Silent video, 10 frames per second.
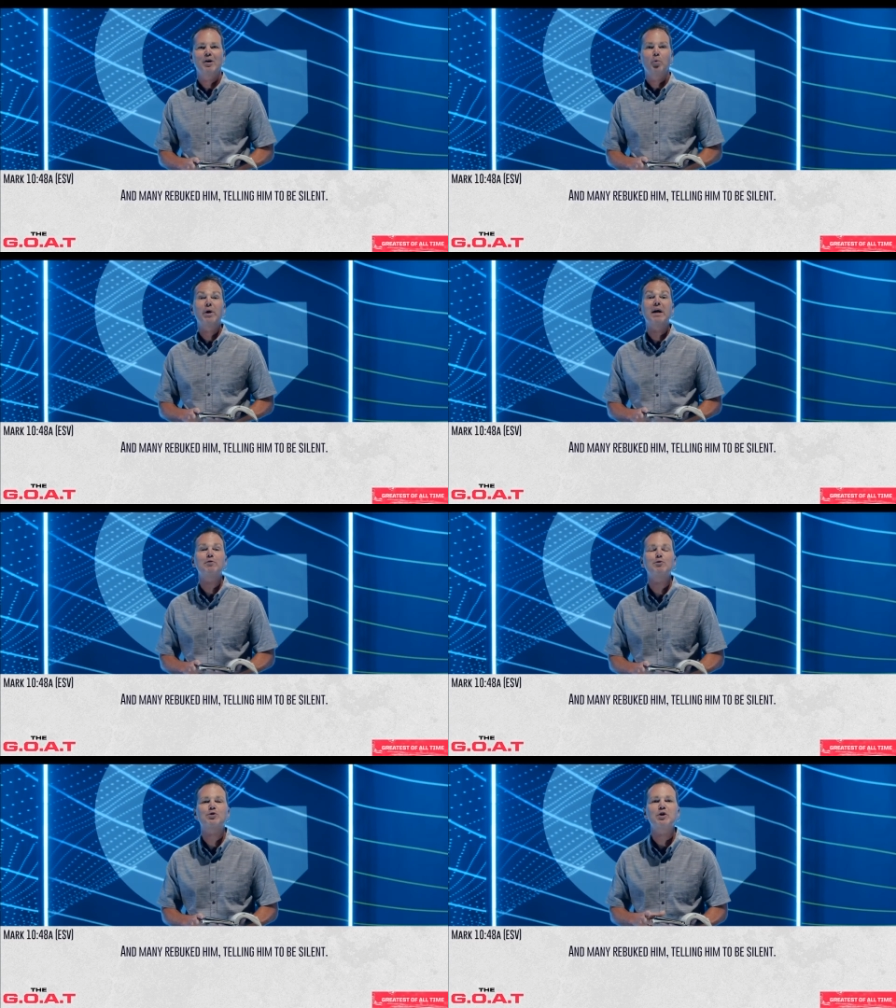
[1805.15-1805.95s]
Whenever
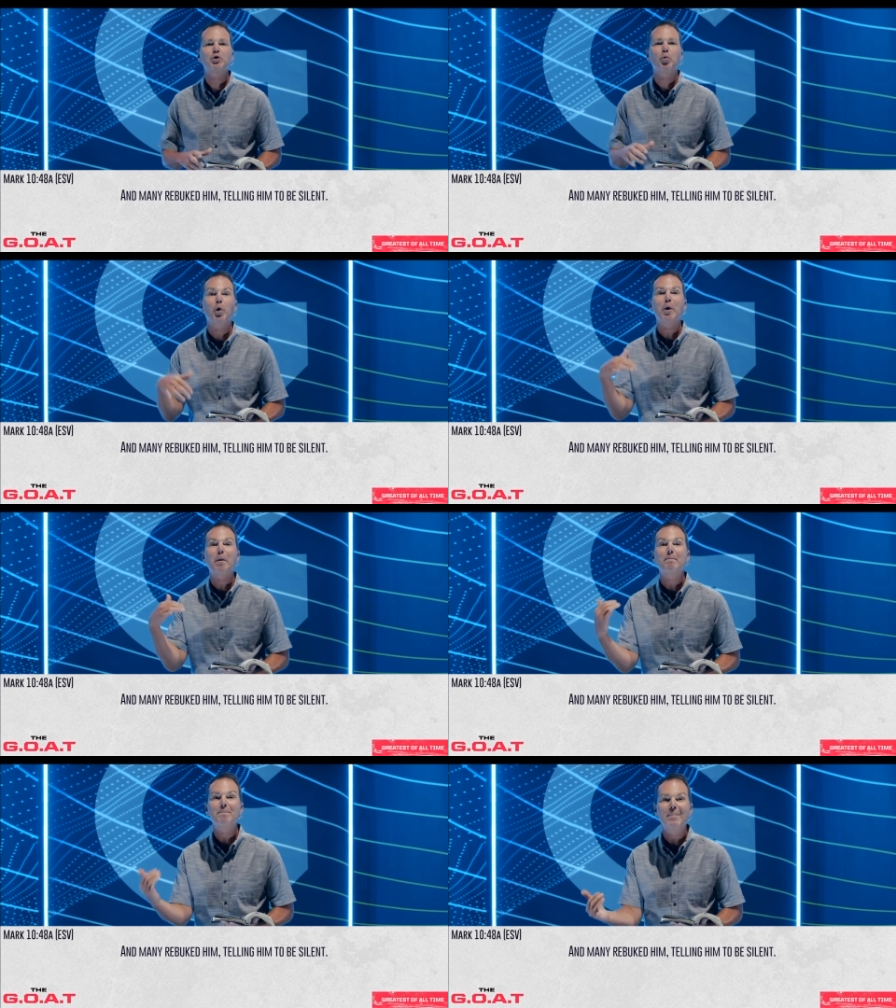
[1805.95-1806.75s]
you see the word
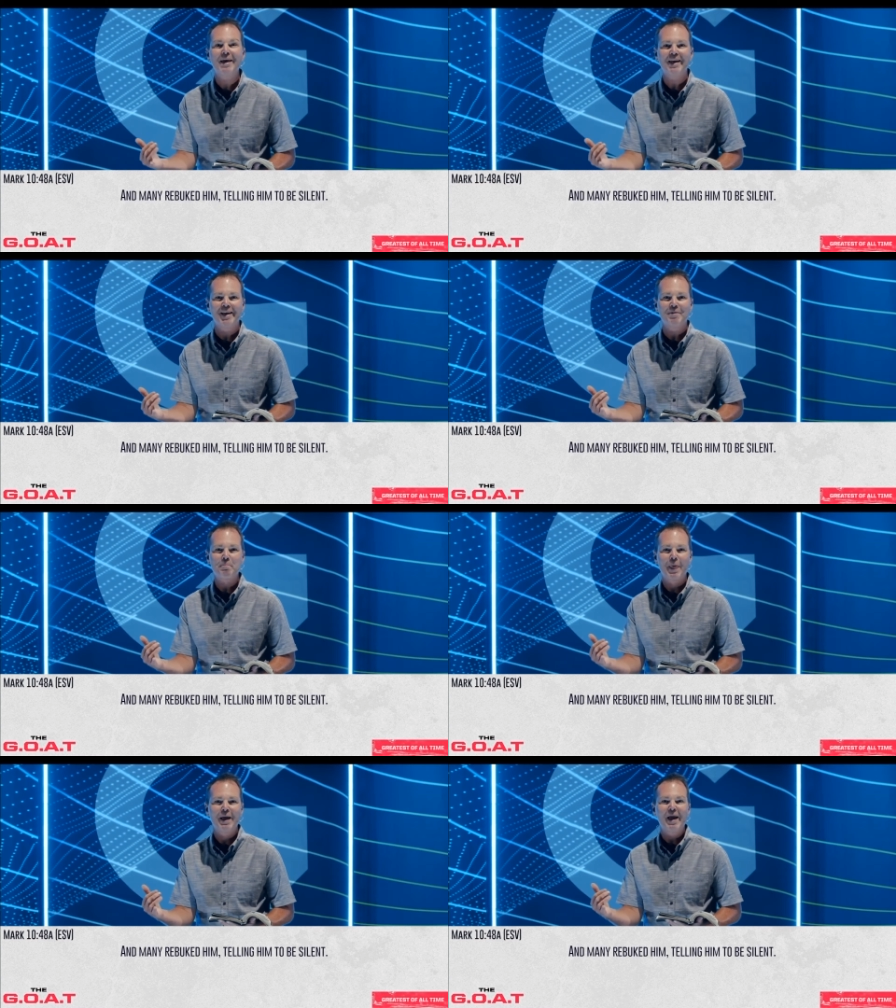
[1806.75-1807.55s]
many,
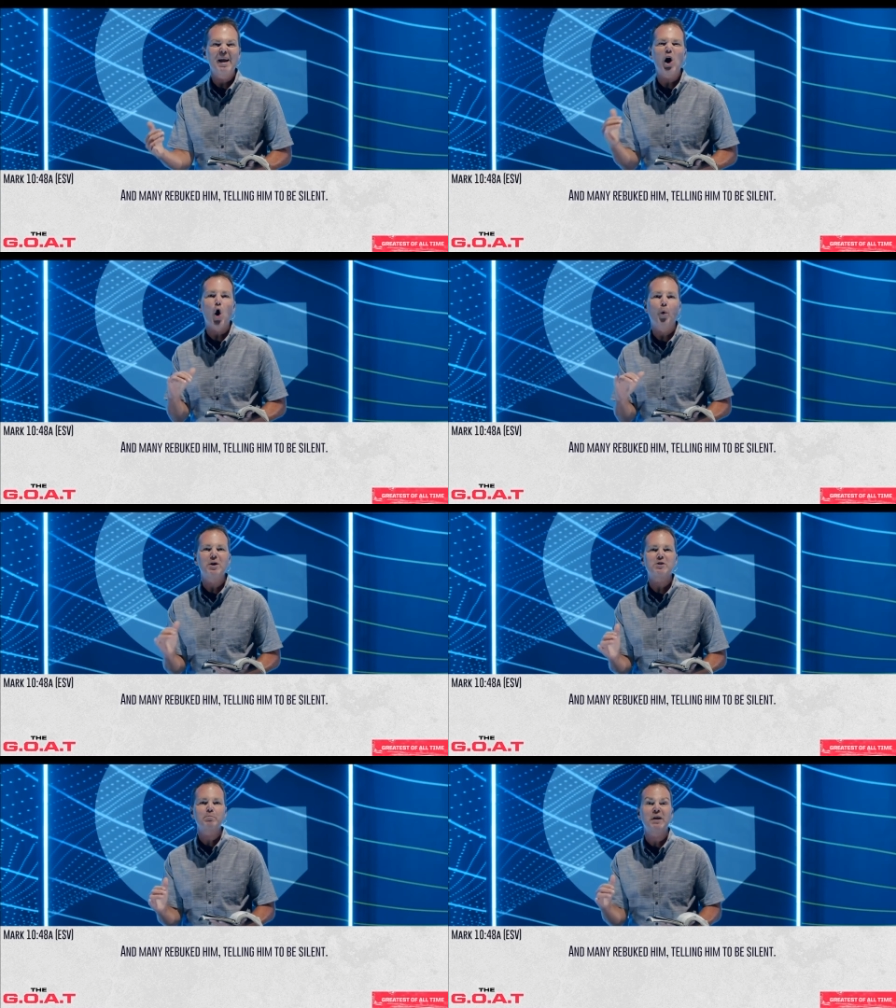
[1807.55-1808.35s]
it
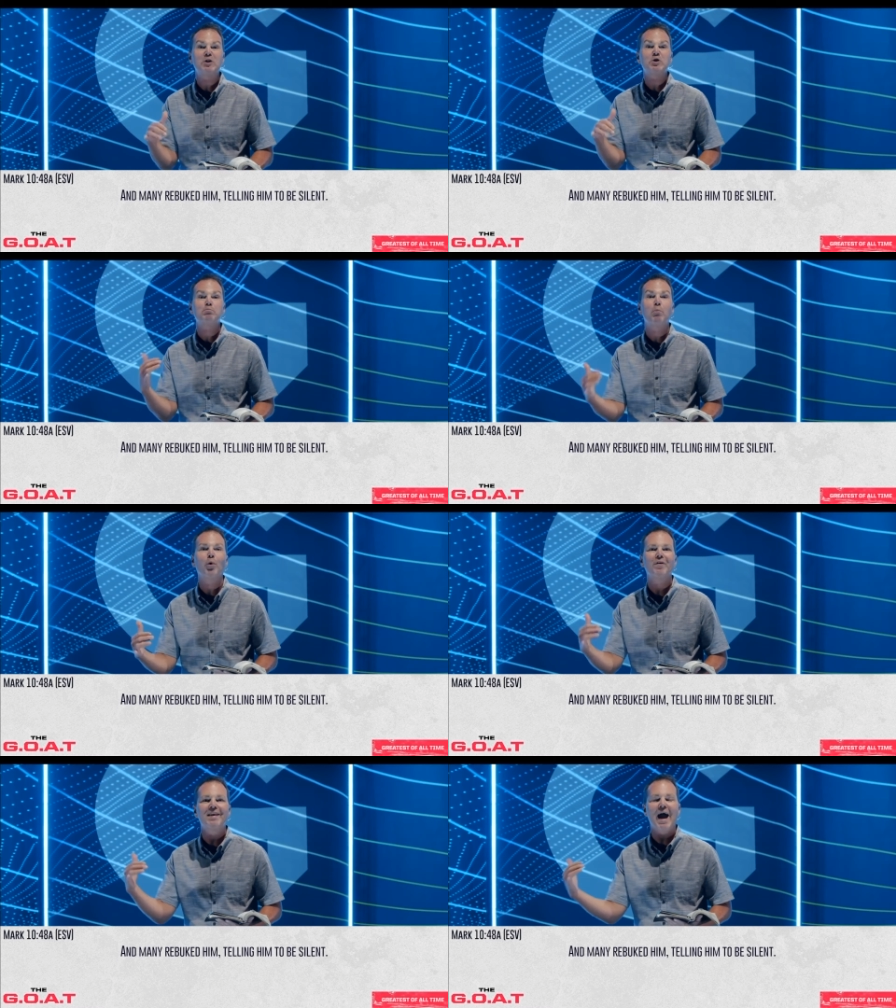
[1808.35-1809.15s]
always means more
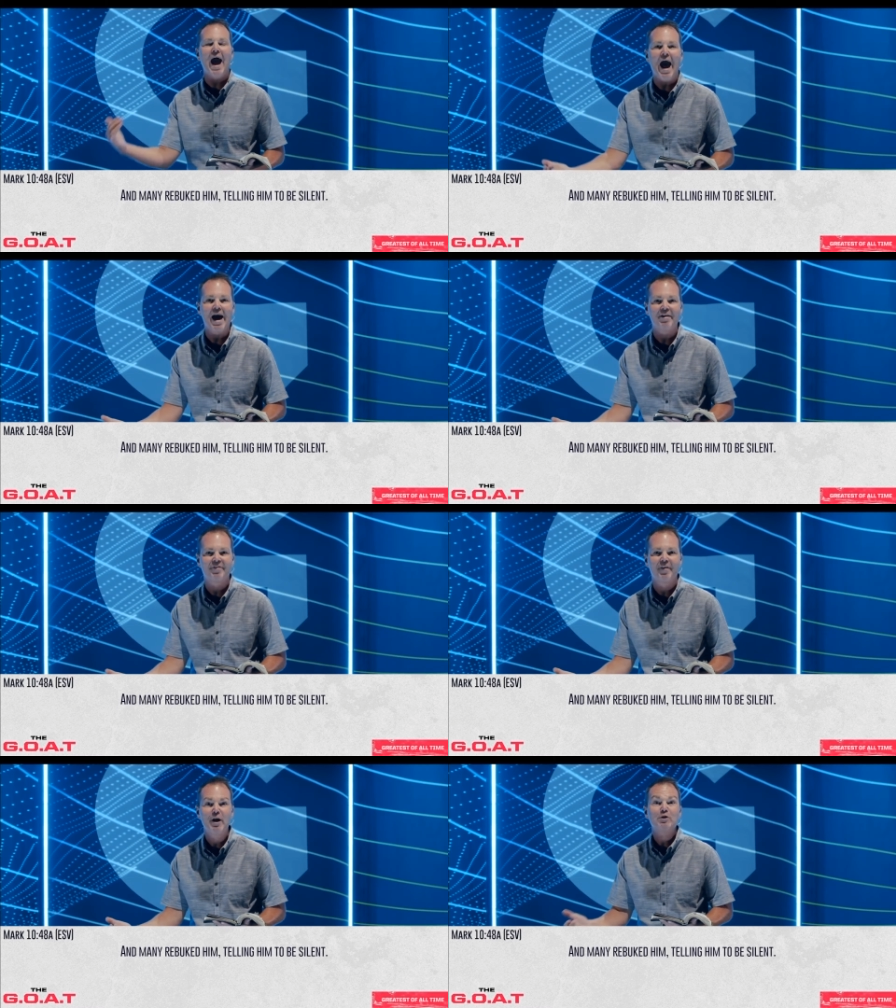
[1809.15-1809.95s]
than half.
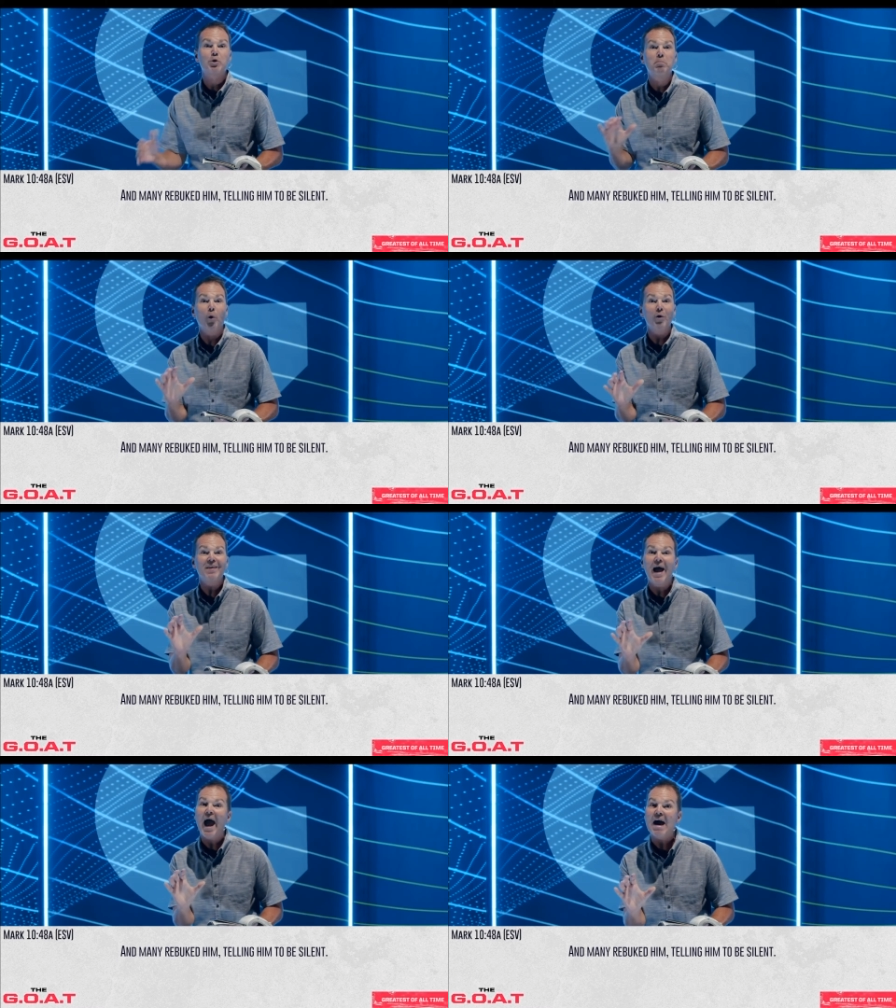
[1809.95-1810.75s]
So more than
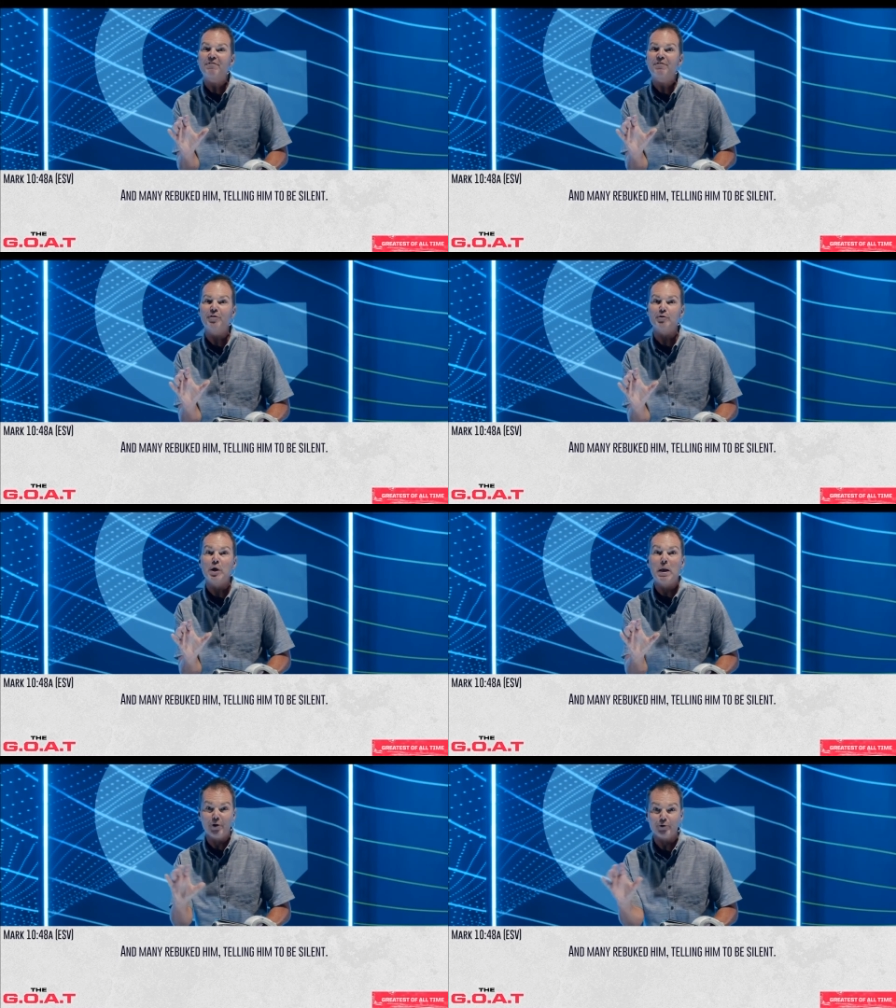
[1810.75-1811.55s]
half of
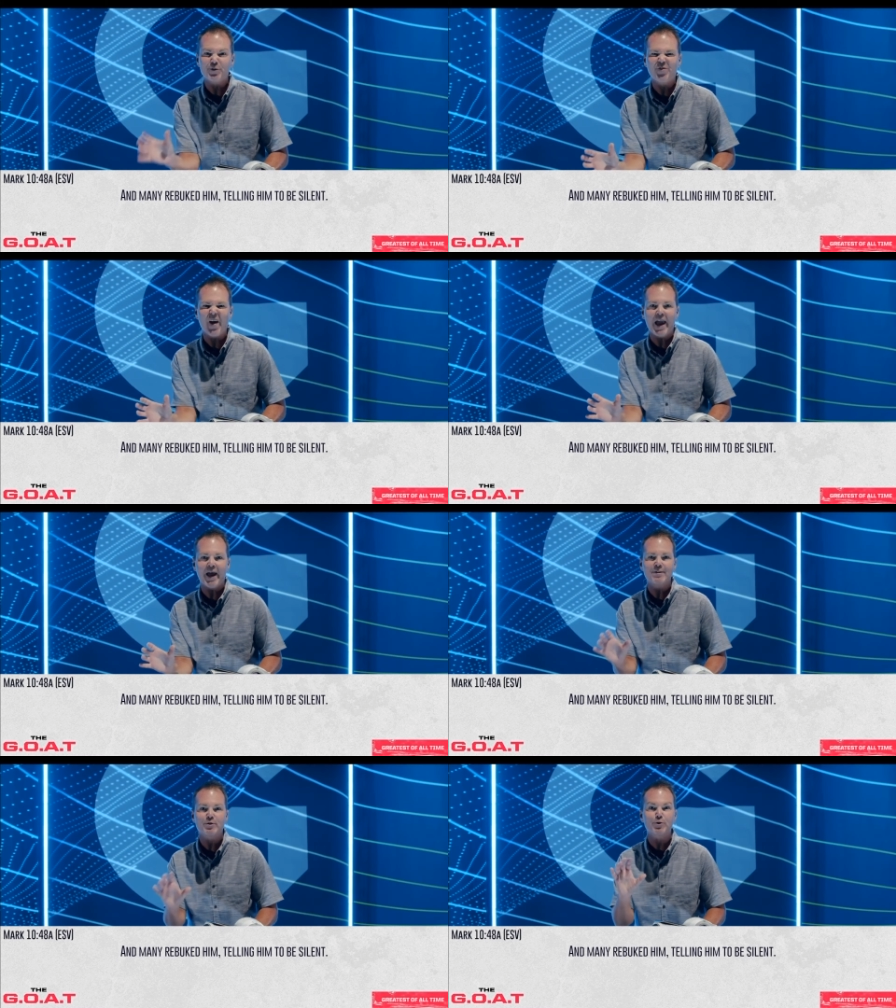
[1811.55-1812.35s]
those fans, those